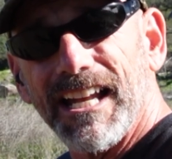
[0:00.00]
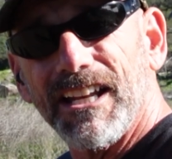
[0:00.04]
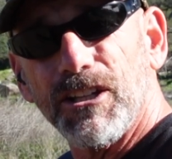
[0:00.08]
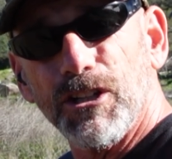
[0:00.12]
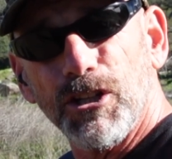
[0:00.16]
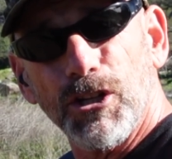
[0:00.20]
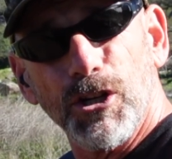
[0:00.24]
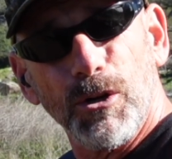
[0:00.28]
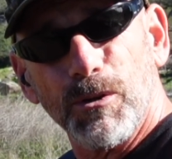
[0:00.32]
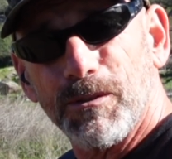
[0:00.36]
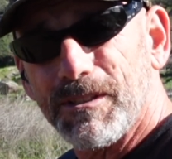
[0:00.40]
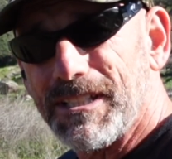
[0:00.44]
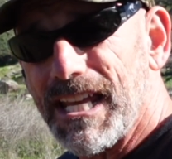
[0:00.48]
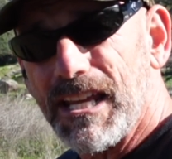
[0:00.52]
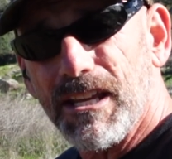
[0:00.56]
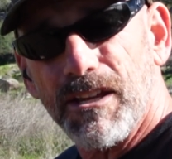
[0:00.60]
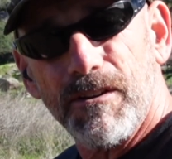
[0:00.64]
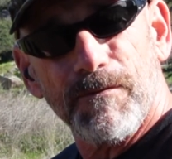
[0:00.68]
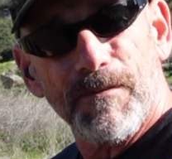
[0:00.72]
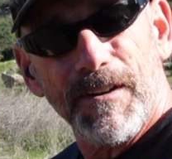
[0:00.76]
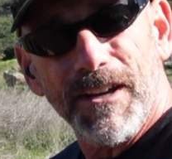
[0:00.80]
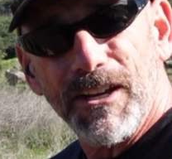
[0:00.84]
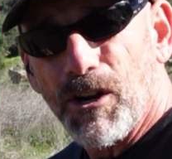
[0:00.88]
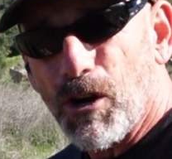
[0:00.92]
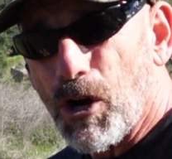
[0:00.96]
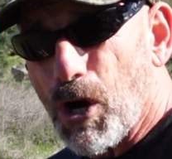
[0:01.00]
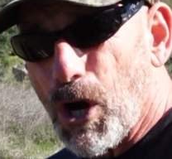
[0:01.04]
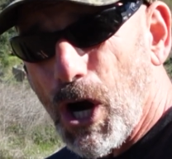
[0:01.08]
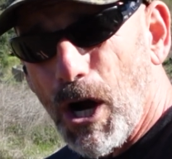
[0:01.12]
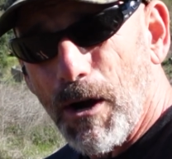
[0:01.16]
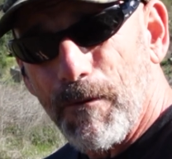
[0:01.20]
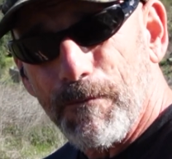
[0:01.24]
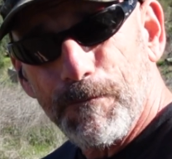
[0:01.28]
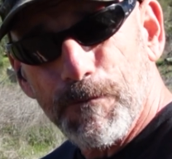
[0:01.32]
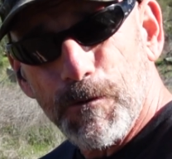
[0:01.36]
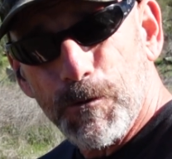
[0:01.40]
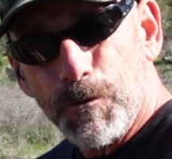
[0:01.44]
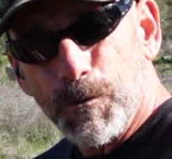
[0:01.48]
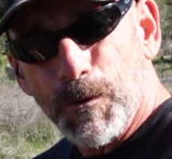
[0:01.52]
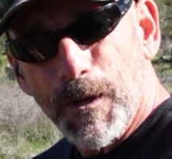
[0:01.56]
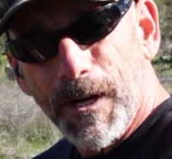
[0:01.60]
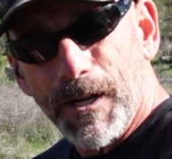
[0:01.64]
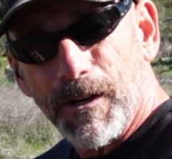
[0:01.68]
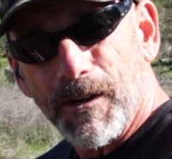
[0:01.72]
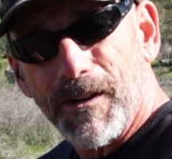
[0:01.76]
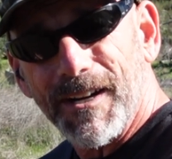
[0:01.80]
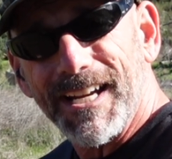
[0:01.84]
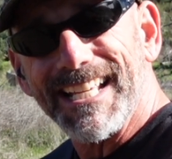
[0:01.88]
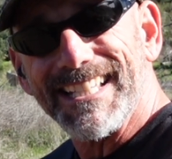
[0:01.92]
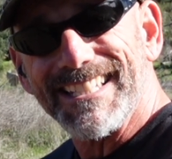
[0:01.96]
You don't take your finger off the
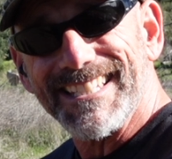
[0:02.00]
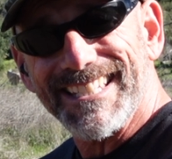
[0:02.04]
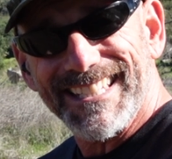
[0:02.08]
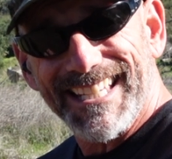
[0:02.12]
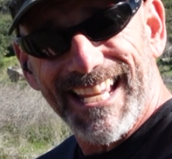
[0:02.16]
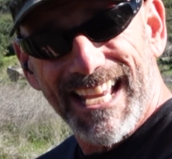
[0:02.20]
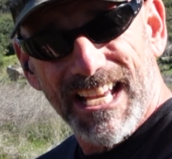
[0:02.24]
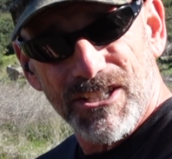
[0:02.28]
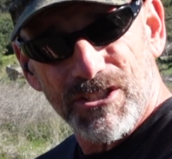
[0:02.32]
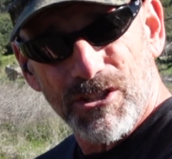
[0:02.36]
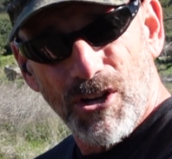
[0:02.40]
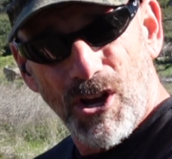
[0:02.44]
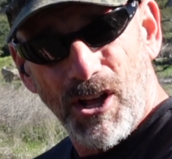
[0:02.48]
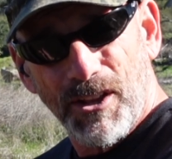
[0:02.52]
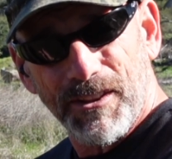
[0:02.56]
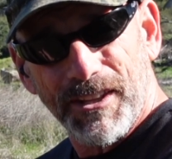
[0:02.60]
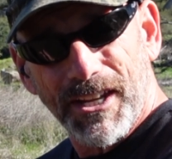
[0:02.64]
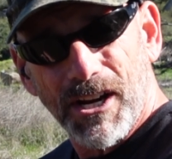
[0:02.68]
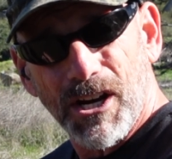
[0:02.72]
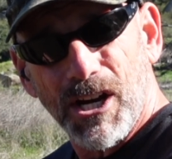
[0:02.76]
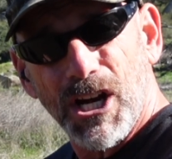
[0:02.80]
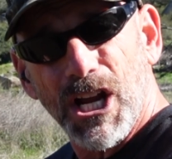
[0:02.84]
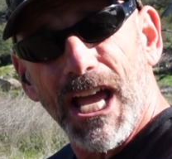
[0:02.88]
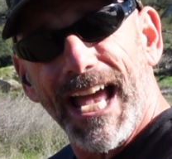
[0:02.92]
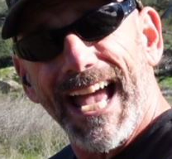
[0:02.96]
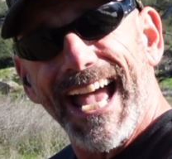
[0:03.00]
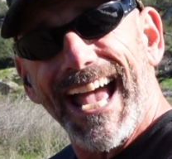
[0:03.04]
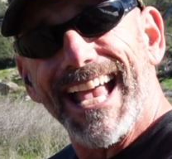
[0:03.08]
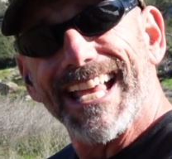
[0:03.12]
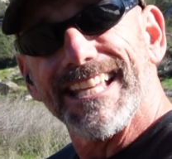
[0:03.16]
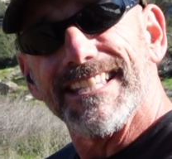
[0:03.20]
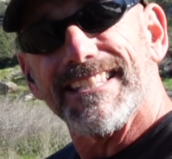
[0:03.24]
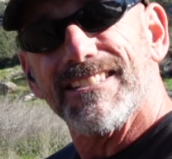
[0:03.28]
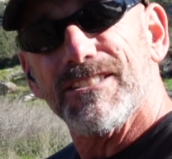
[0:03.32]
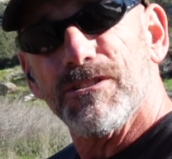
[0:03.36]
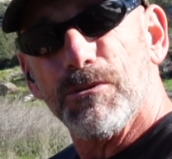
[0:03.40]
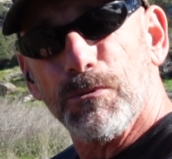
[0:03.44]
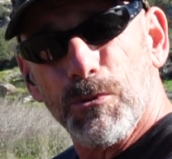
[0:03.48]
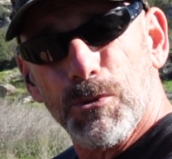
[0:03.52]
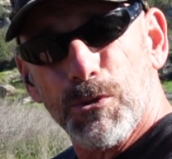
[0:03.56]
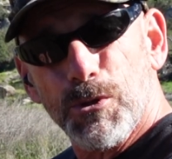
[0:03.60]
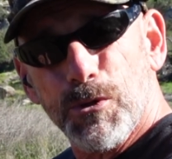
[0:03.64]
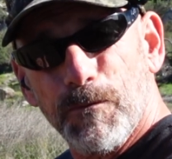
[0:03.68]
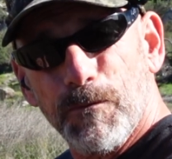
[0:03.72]
trigger, it stays on there. As soon as